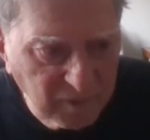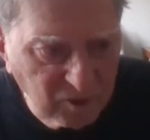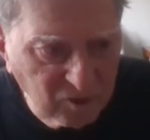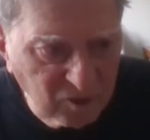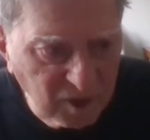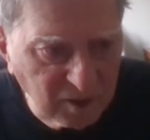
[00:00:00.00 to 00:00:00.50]

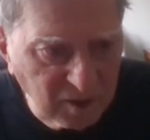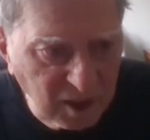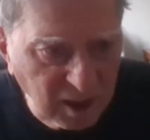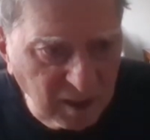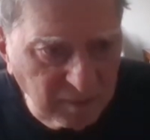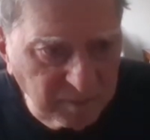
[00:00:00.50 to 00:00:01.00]
stayed in the
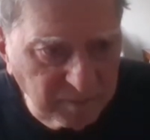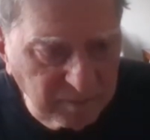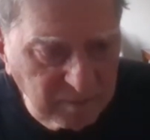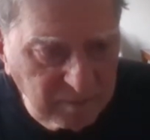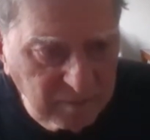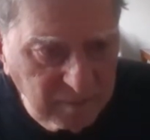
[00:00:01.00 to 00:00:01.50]
camp,
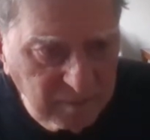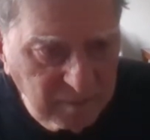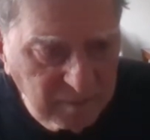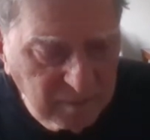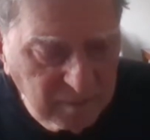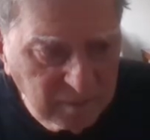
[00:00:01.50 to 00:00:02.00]

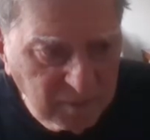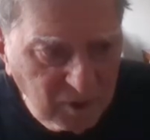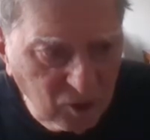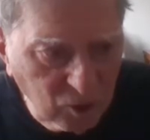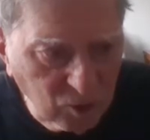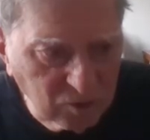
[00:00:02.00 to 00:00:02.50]

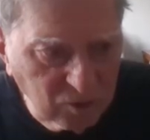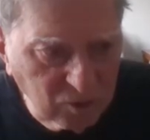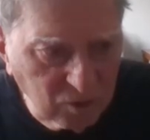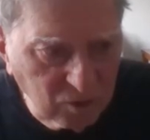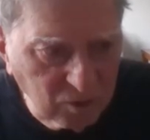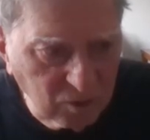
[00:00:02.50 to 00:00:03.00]
cold,
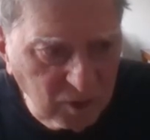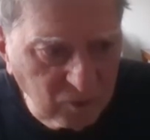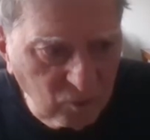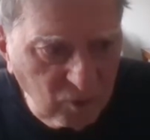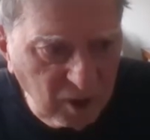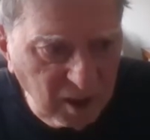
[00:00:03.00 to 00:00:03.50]
wet,
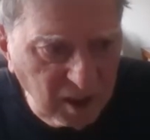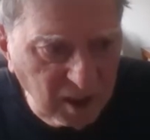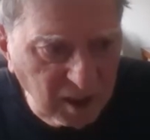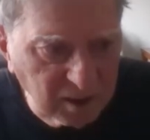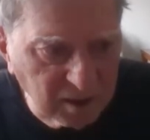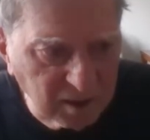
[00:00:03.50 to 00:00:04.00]
rainy
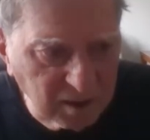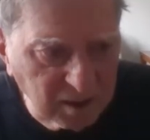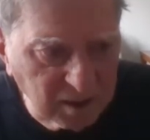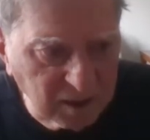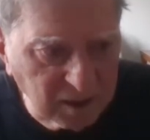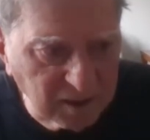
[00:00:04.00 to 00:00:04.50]
night,
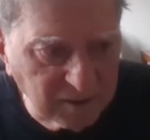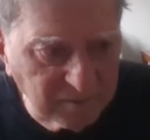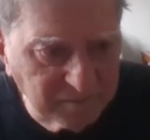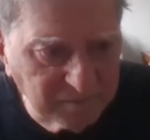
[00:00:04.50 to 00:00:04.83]
uh,